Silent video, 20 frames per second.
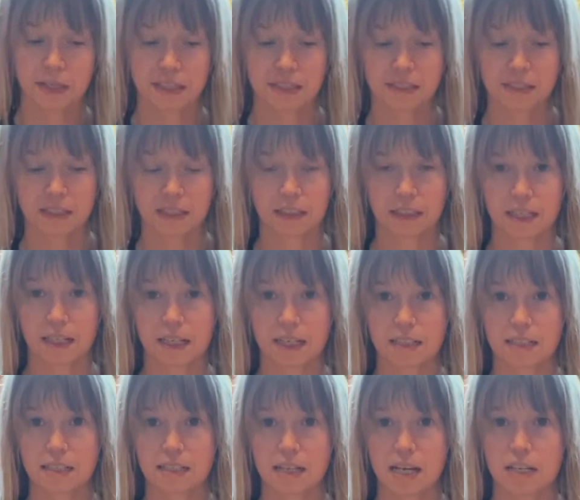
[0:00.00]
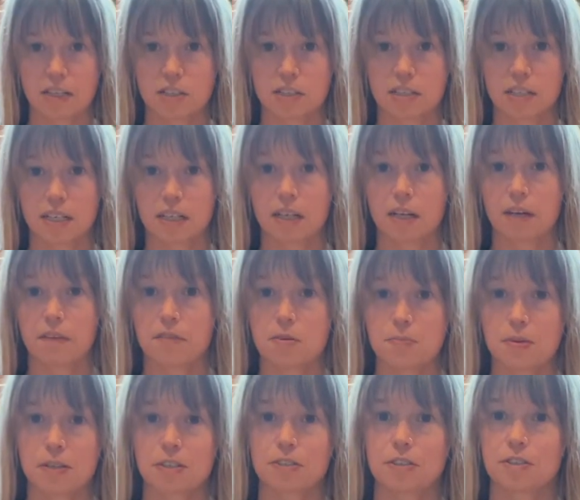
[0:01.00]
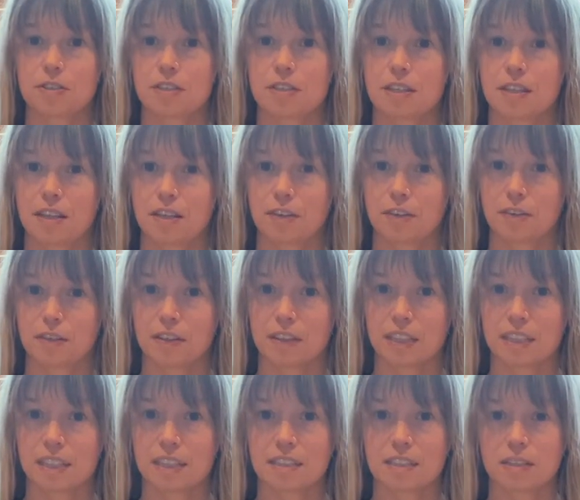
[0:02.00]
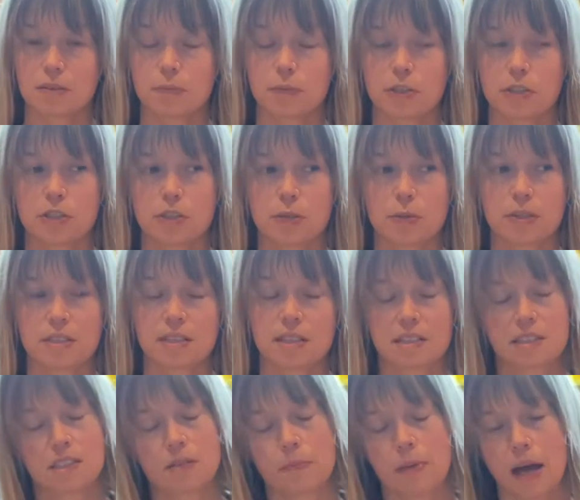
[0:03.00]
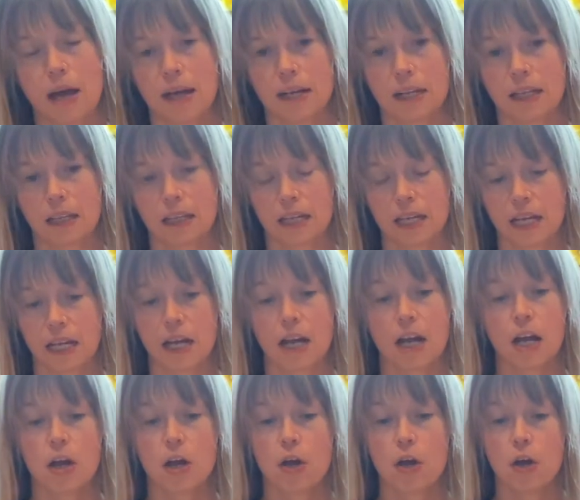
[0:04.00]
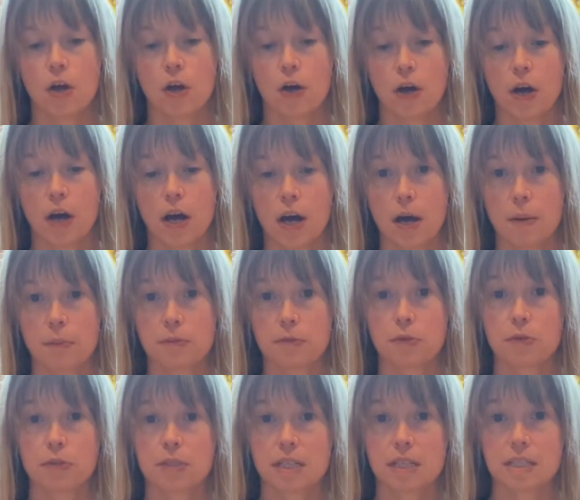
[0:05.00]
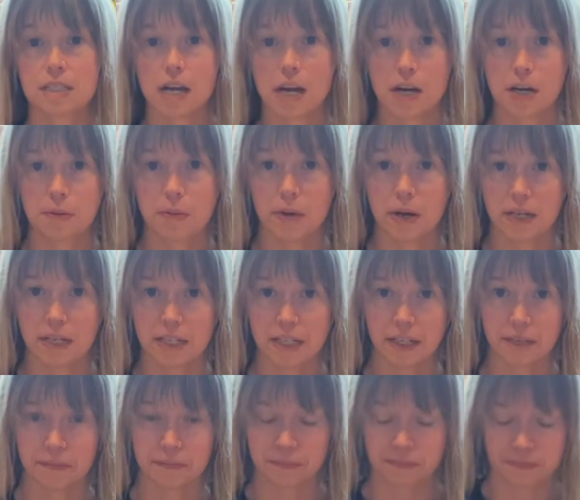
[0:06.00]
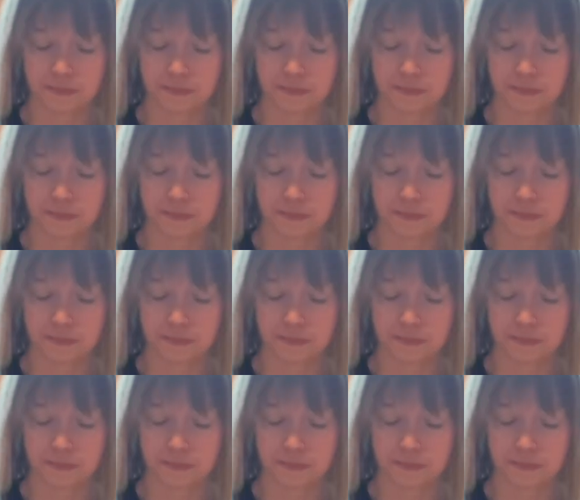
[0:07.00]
basically a tensing of the muscles and then a release. And we do it systematically through the entire body.